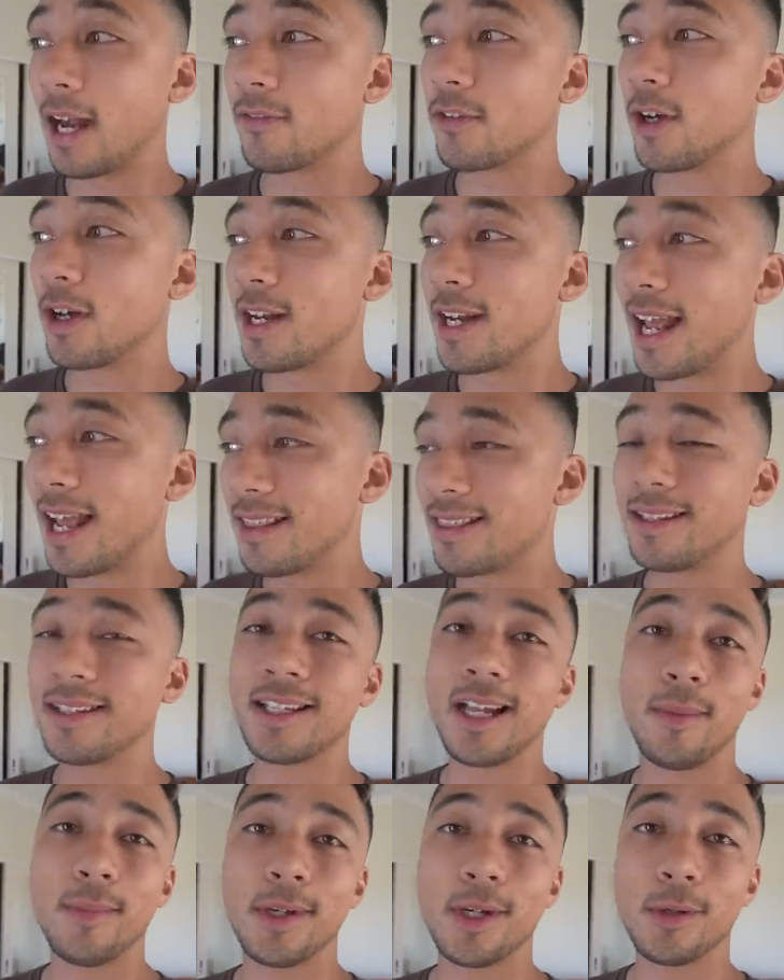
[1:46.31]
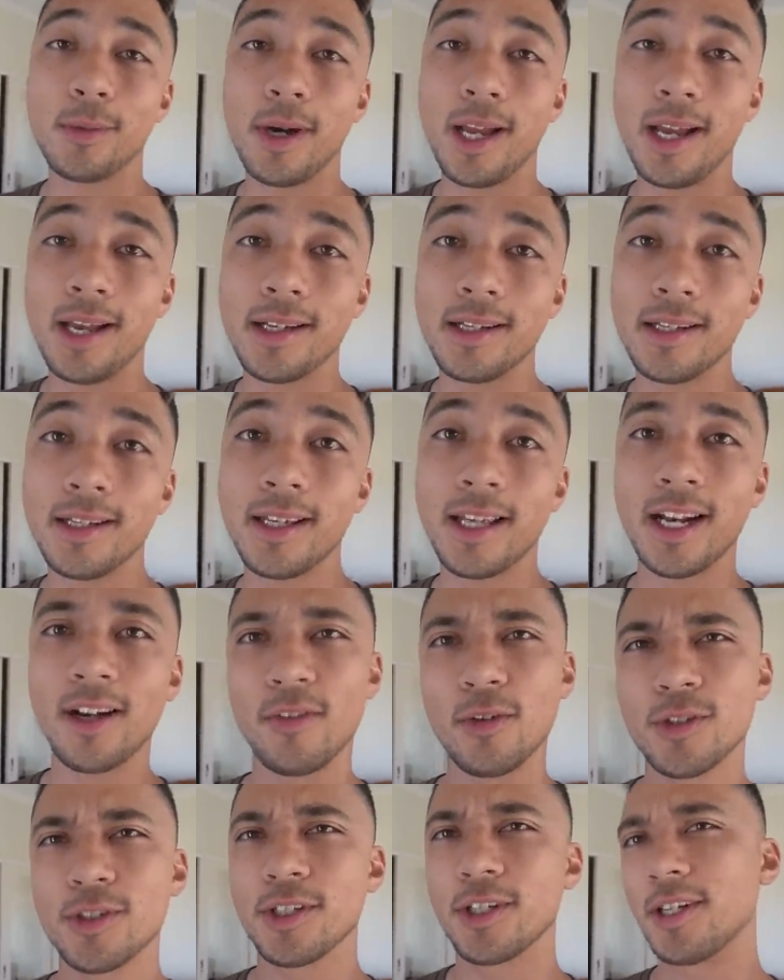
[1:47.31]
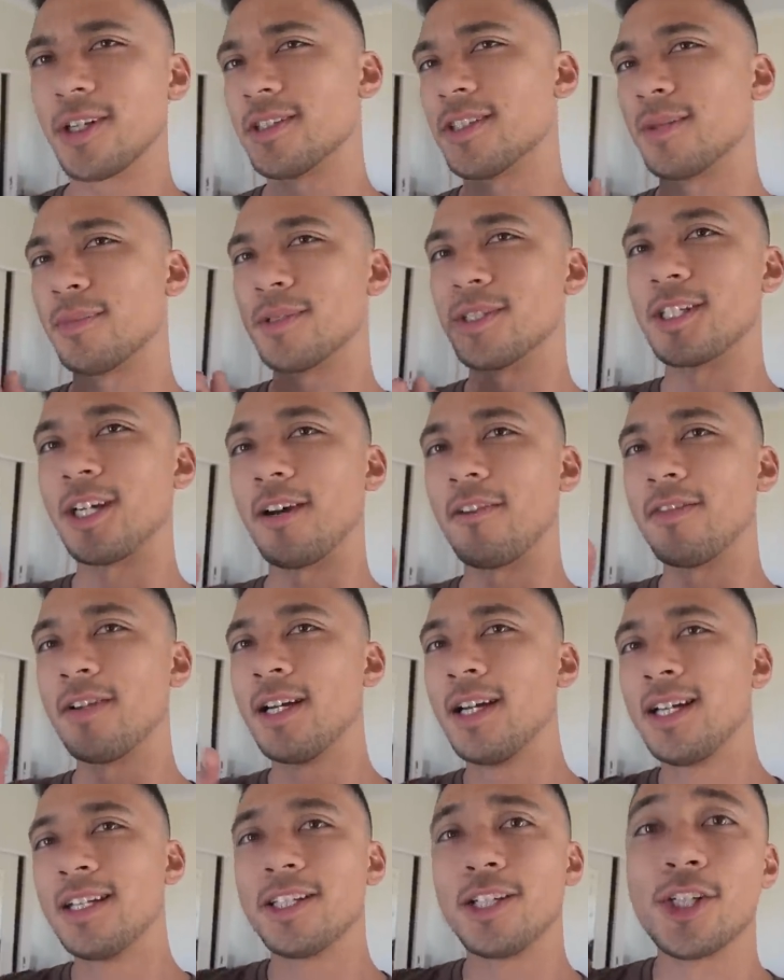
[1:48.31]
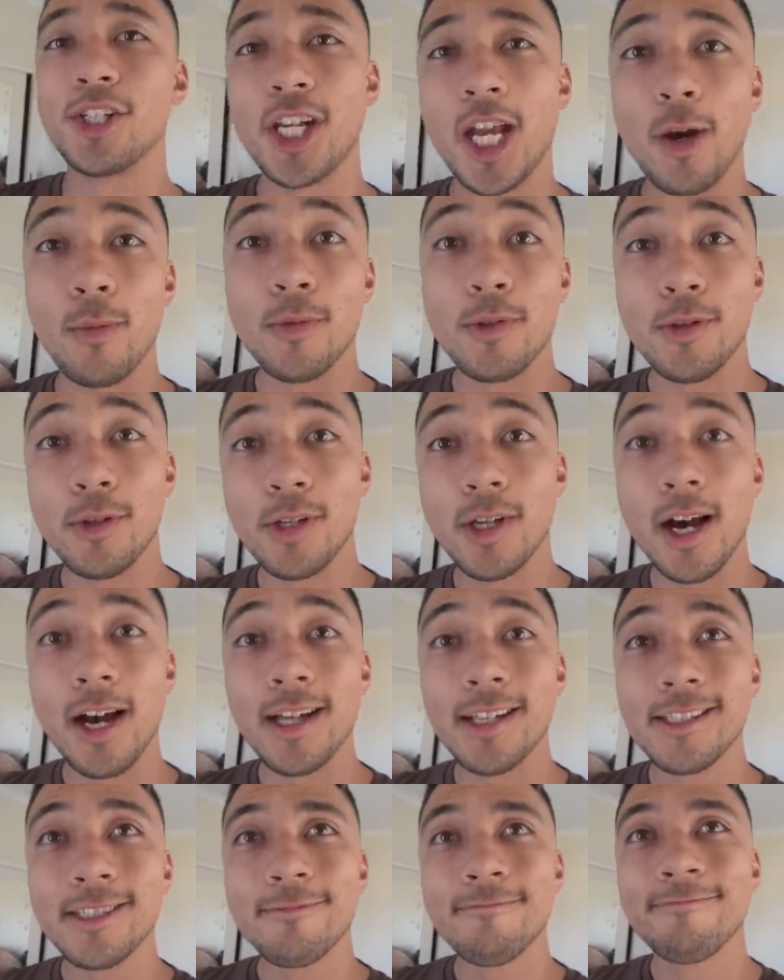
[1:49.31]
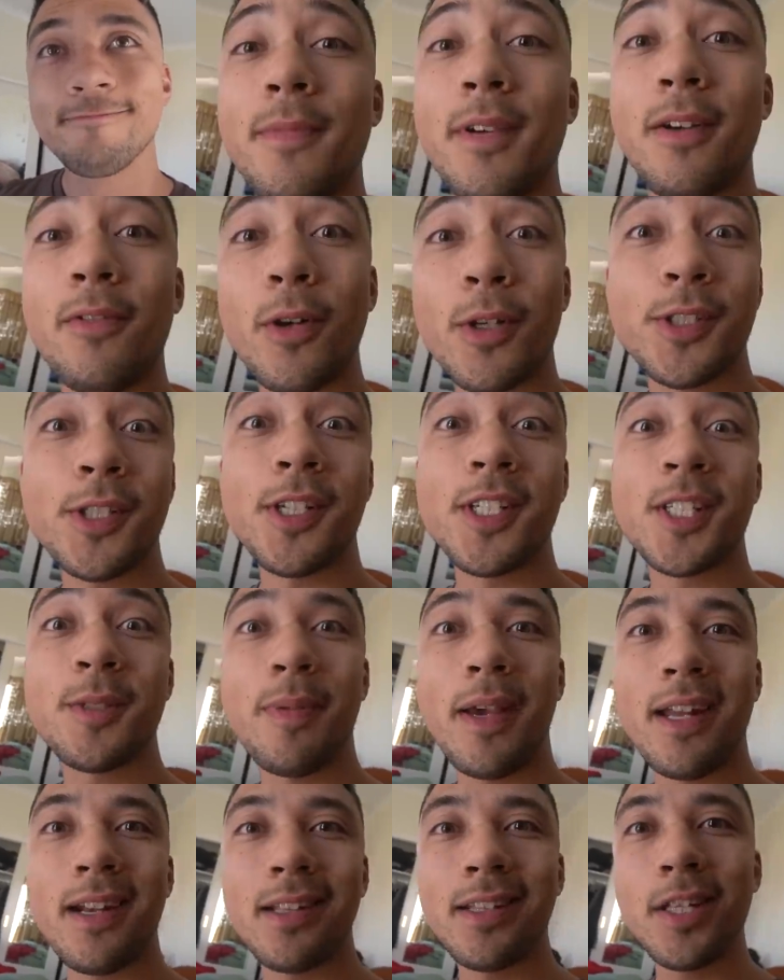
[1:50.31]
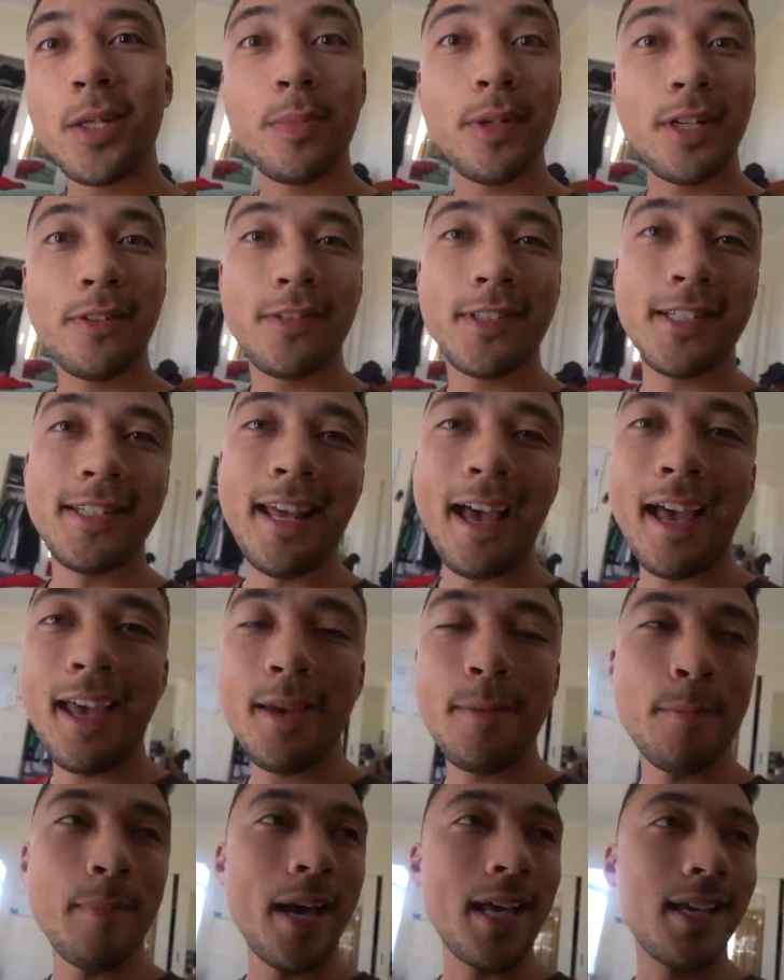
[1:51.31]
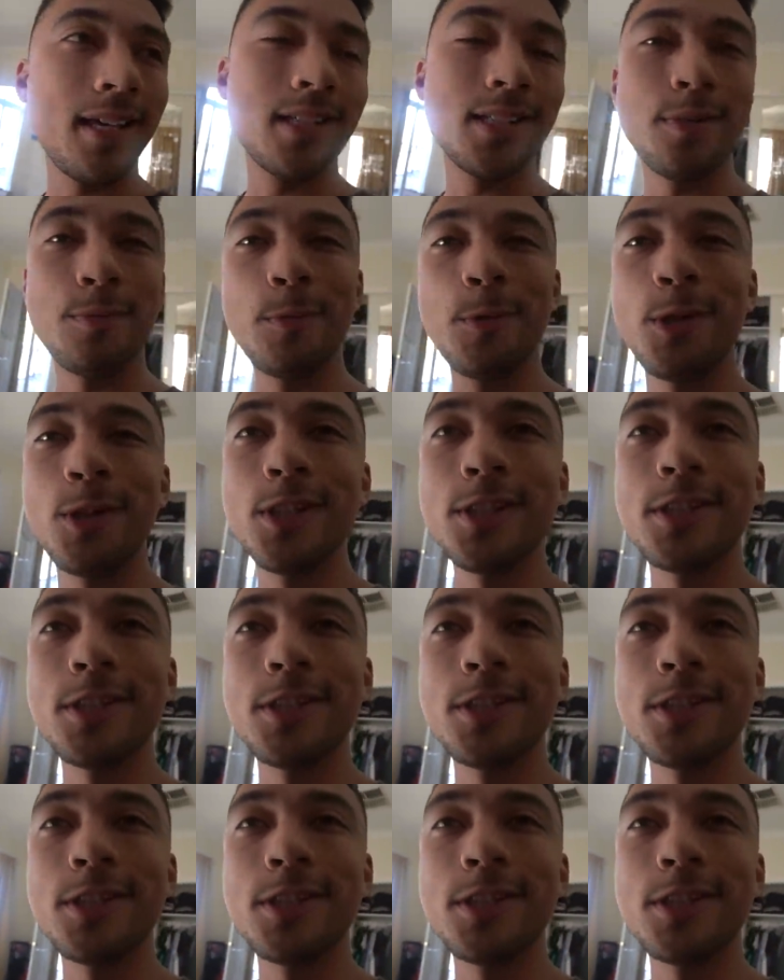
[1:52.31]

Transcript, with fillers: And I've got Nathan coming around, and I've also got some stuff to share with you guys. I've also spent a little bit of today making some new